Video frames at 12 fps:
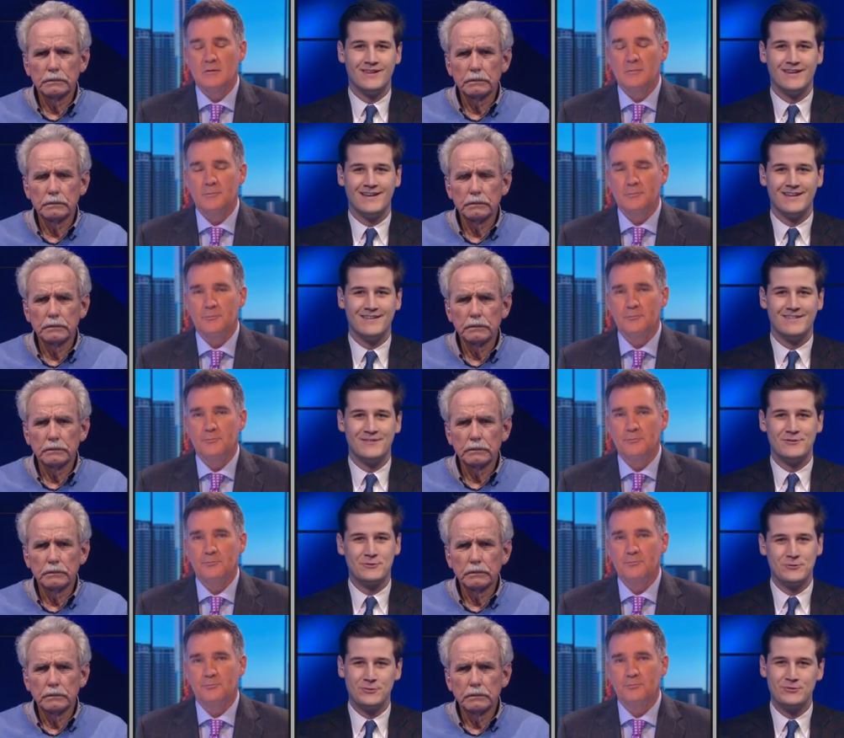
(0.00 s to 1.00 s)
Speaker 1: uh,
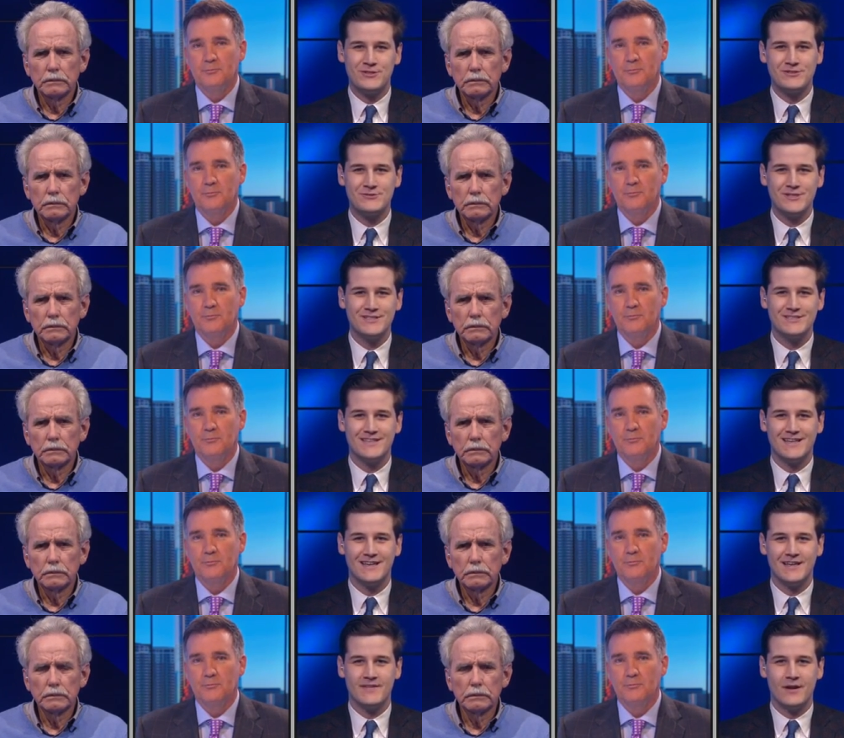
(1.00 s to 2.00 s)
school districts,
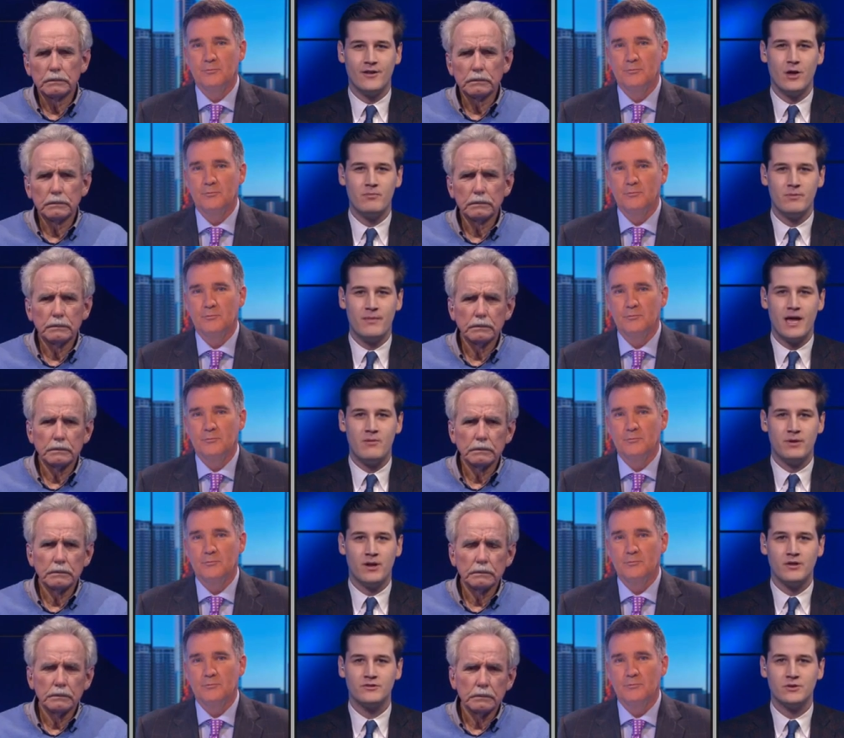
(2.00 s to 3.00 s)
uh, and that'll help them out, but
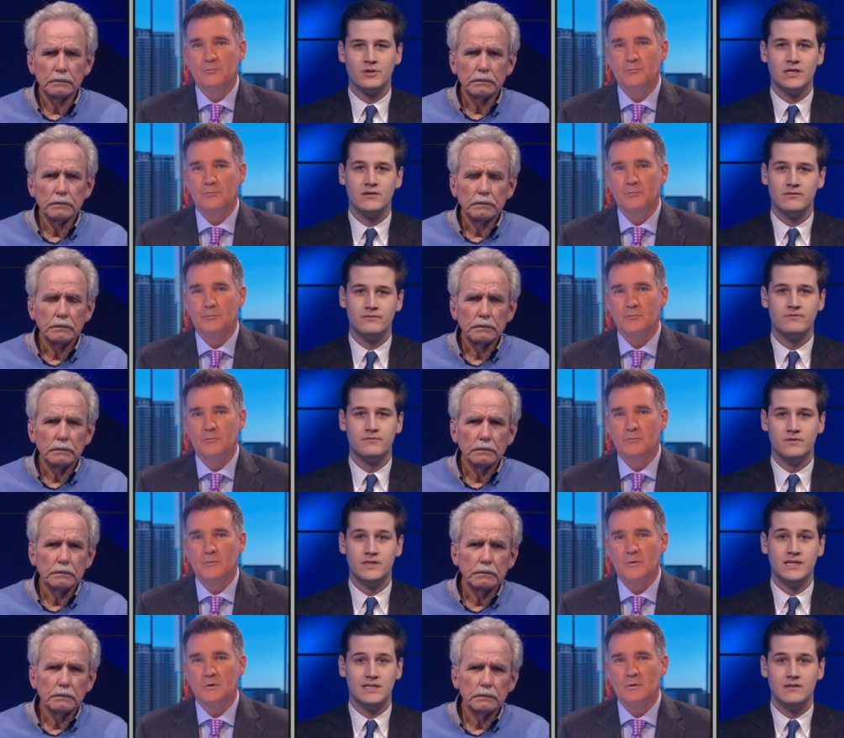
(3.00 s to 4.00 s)
also give
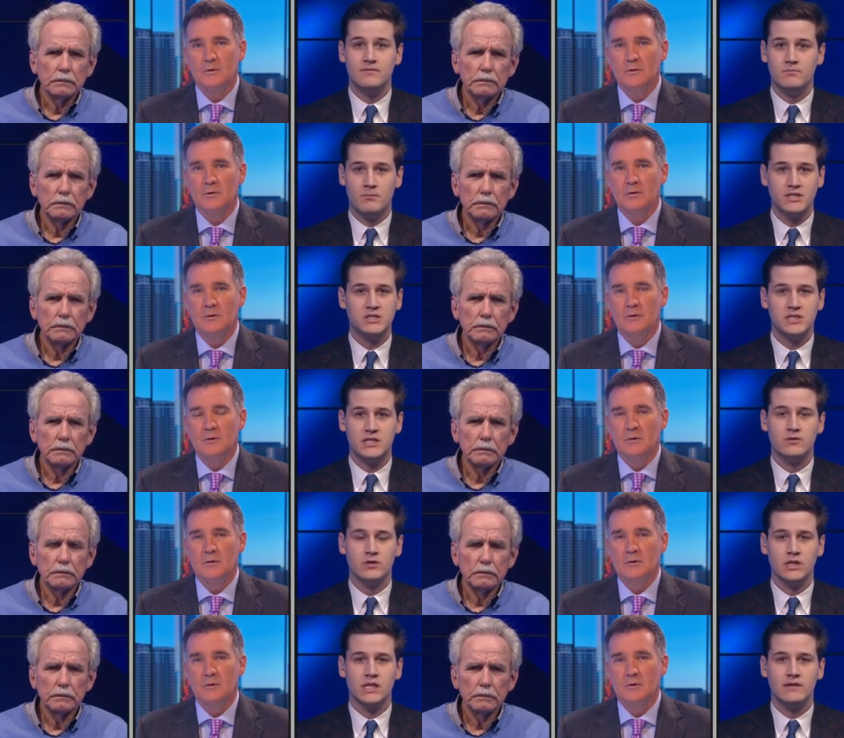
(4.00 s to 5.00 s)
the much needed
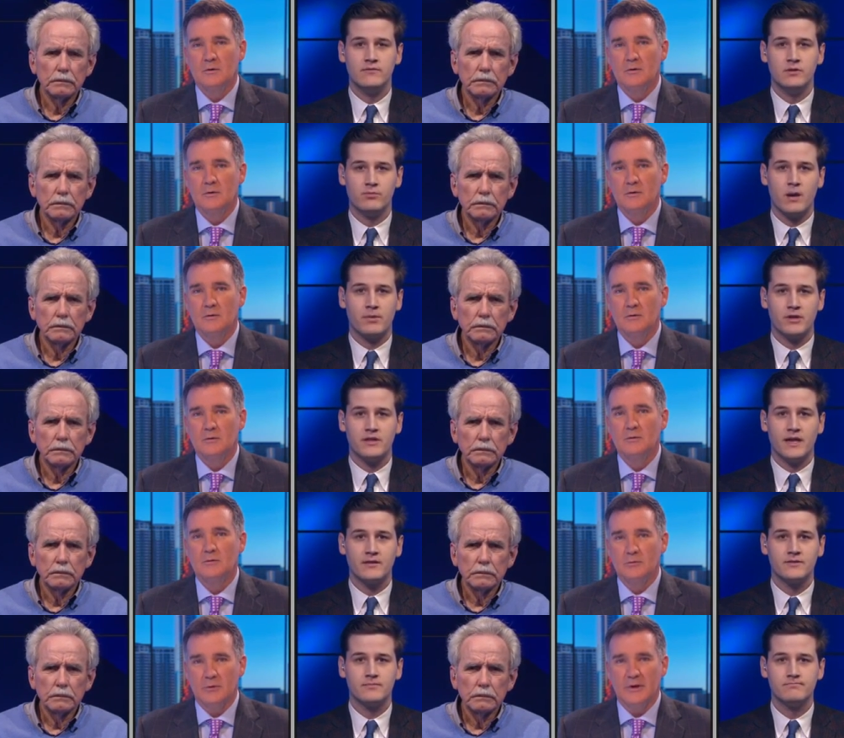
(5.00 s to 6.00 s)
relief to property
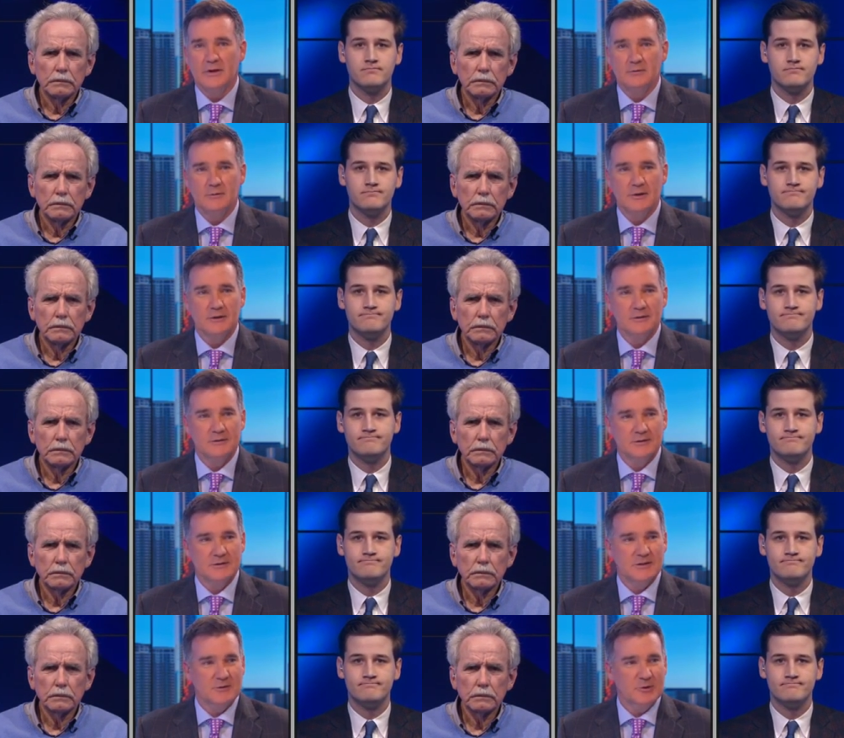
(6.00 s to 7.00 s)
tax.
Speaker 2: Right. Well,
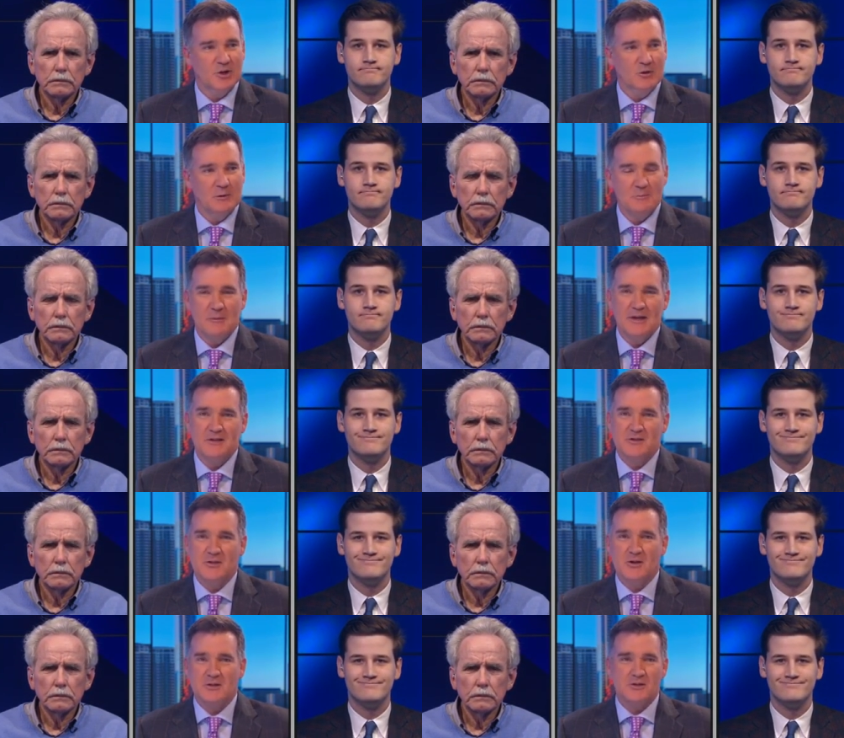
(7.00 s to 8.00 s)
it's going to be all about making
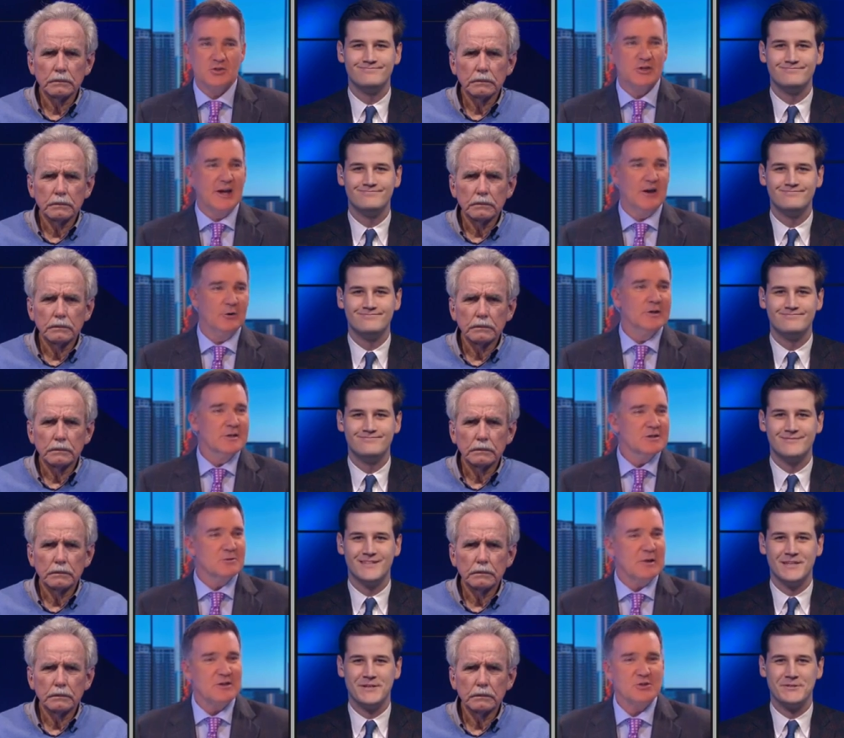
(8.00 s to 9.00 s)
sausage now.
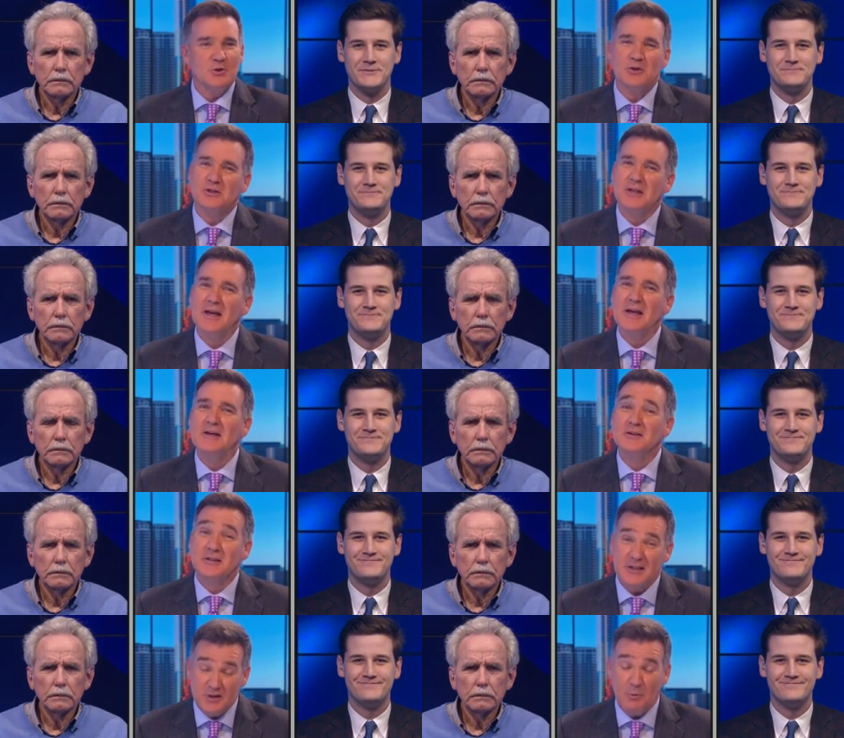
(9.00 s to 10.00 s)
Spencer, Clay,
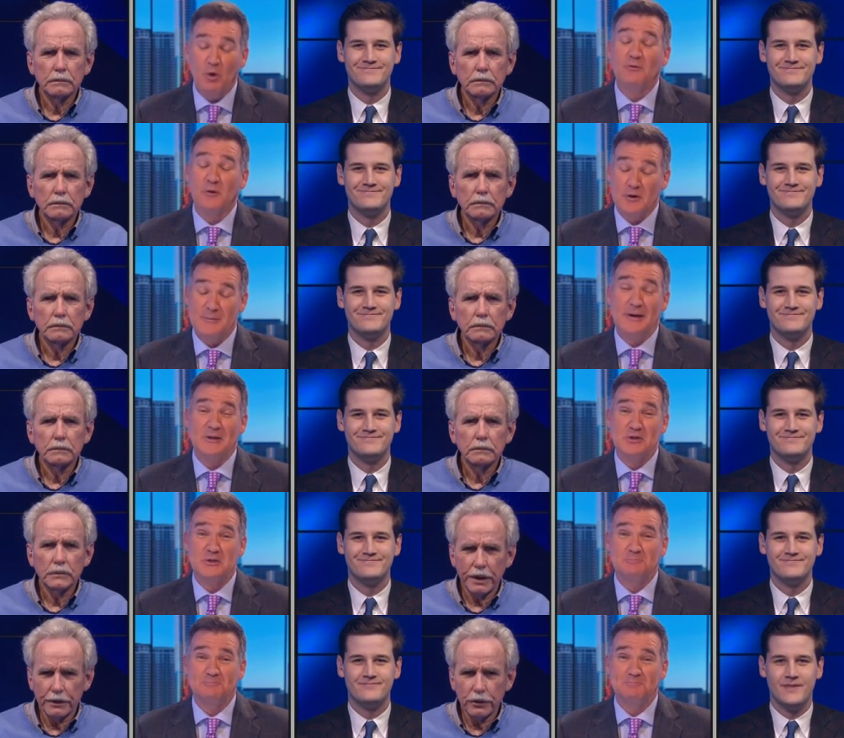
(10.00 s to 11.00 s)
thank you both very much.
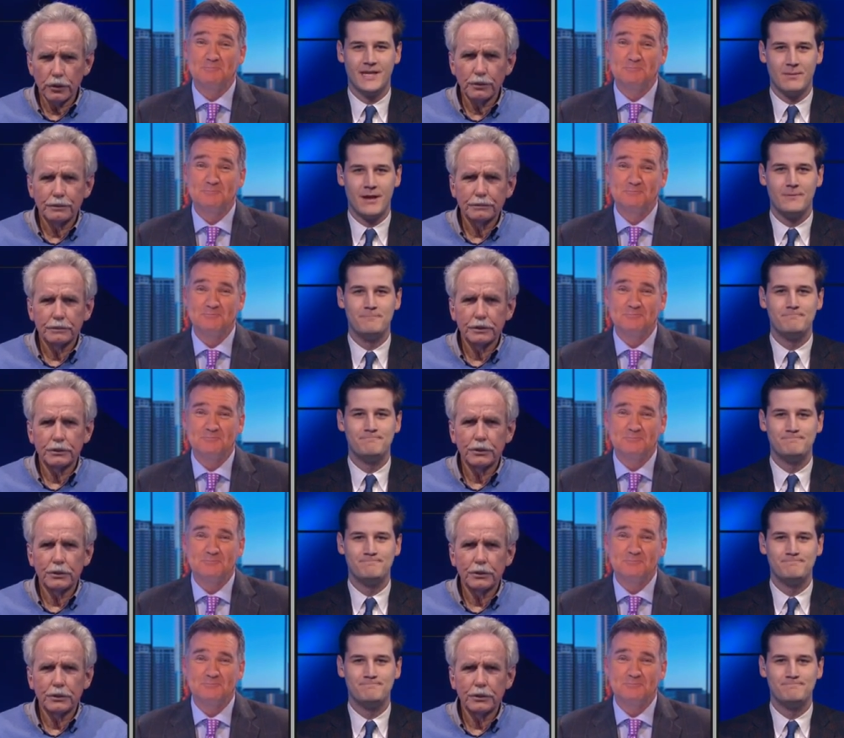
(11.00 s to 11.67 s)
Thank you, thank you Mike.